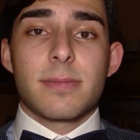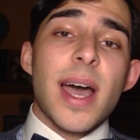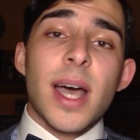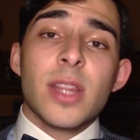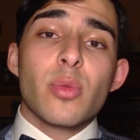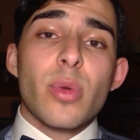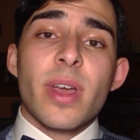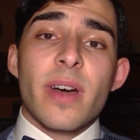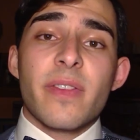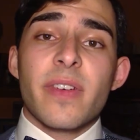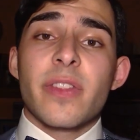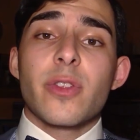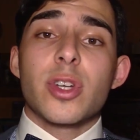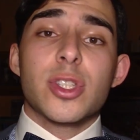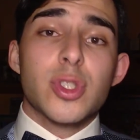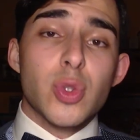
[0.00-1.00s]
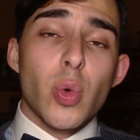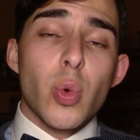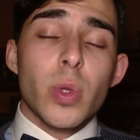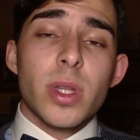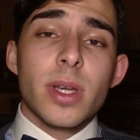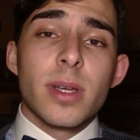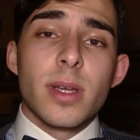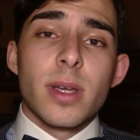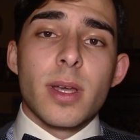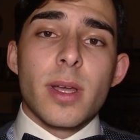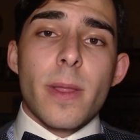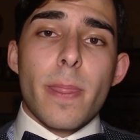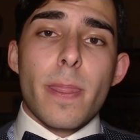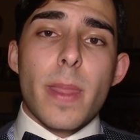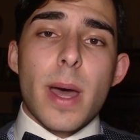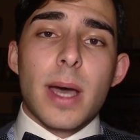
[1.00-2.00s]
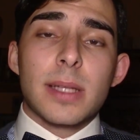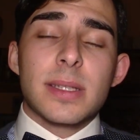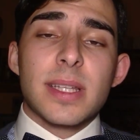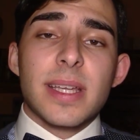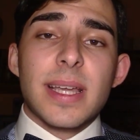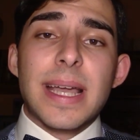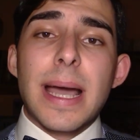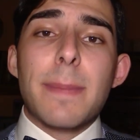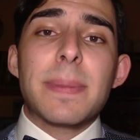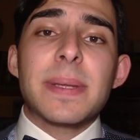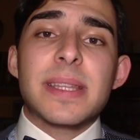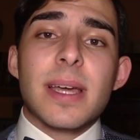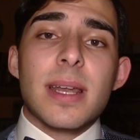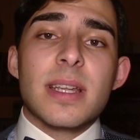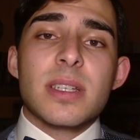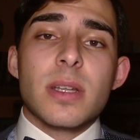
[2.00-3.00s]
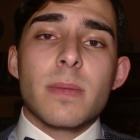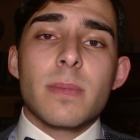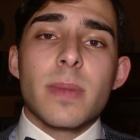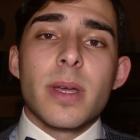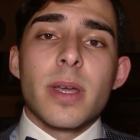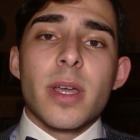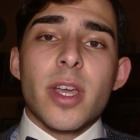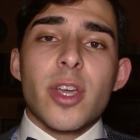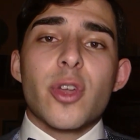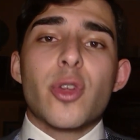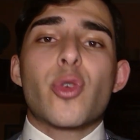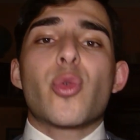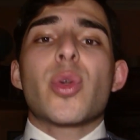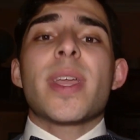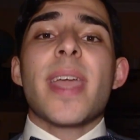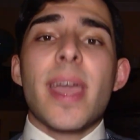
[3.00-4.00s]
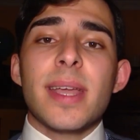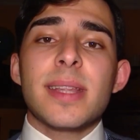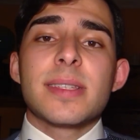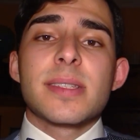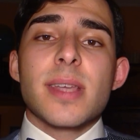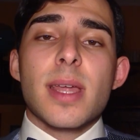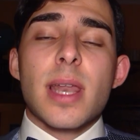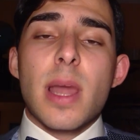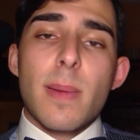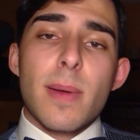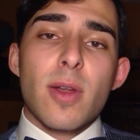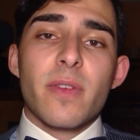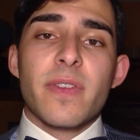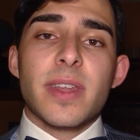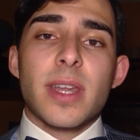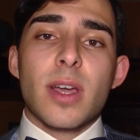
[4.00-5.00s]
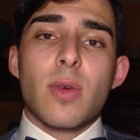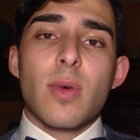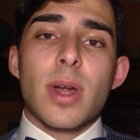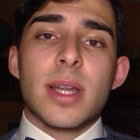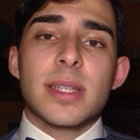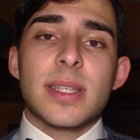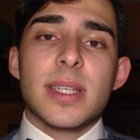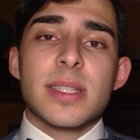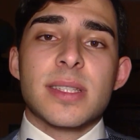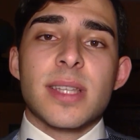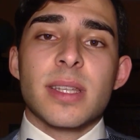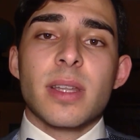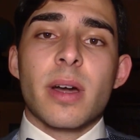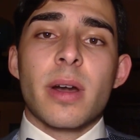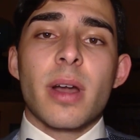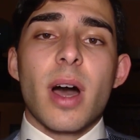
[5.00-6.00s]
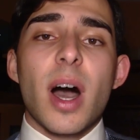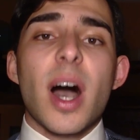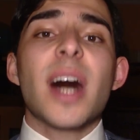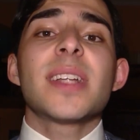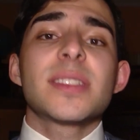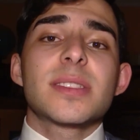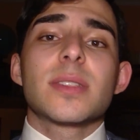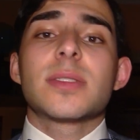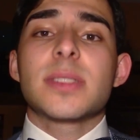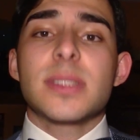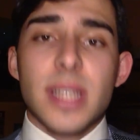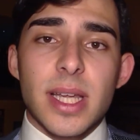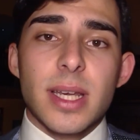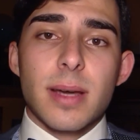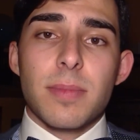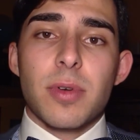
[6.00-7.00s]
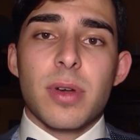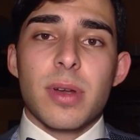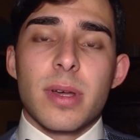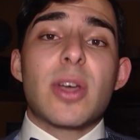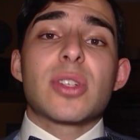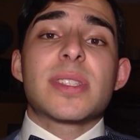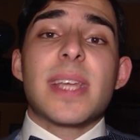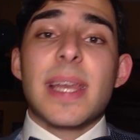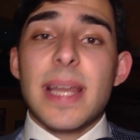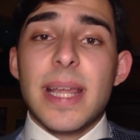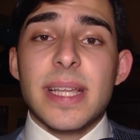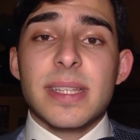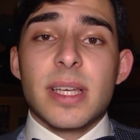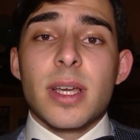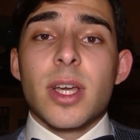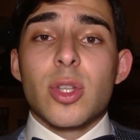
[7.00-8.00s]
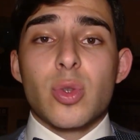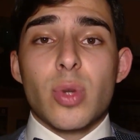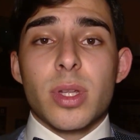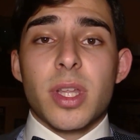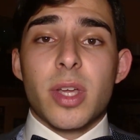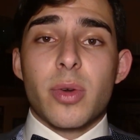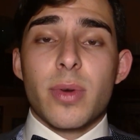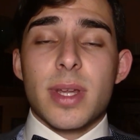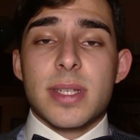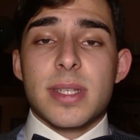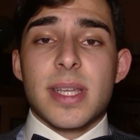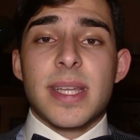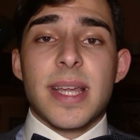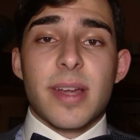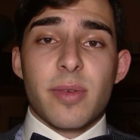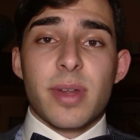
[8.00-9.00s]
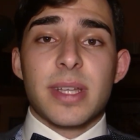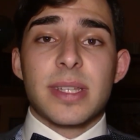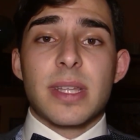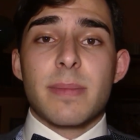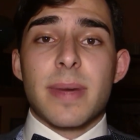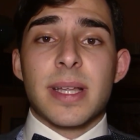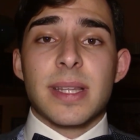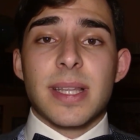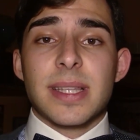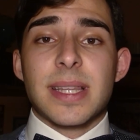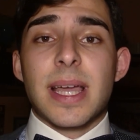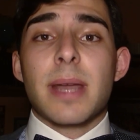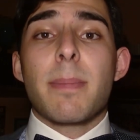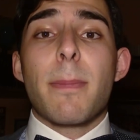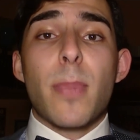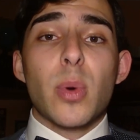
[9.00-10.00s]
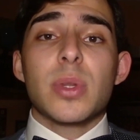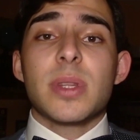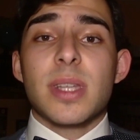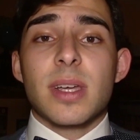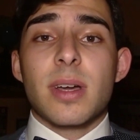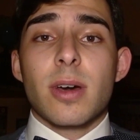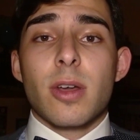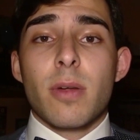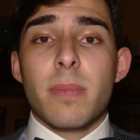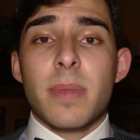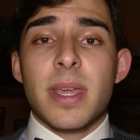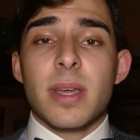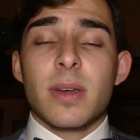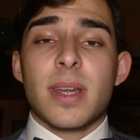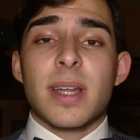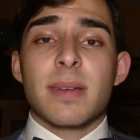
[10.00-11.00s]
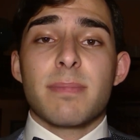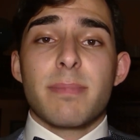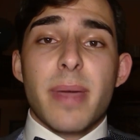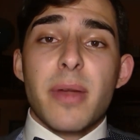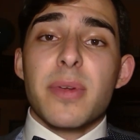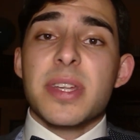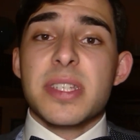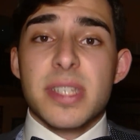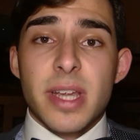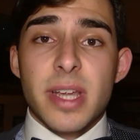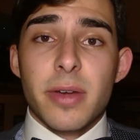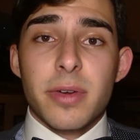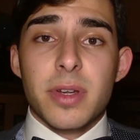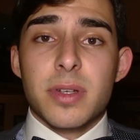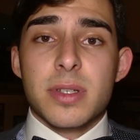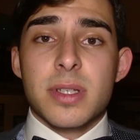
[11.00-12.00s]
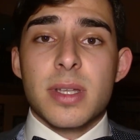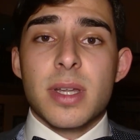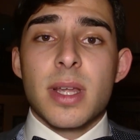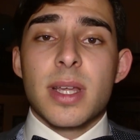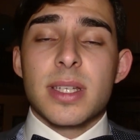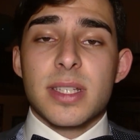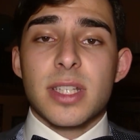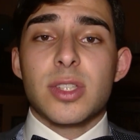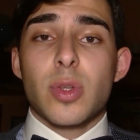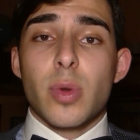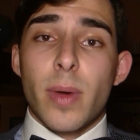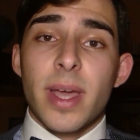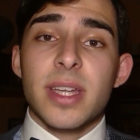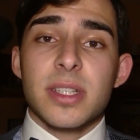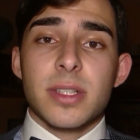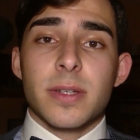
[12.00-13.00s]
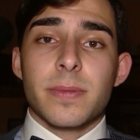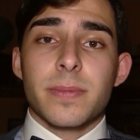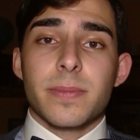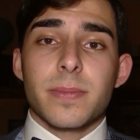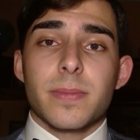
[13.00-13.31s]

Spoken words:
And we have understood that capitalism creates a level of inequalities that are unsustainable because they lead to a decrease in aggregate demand that can put the economy on a very serious situation.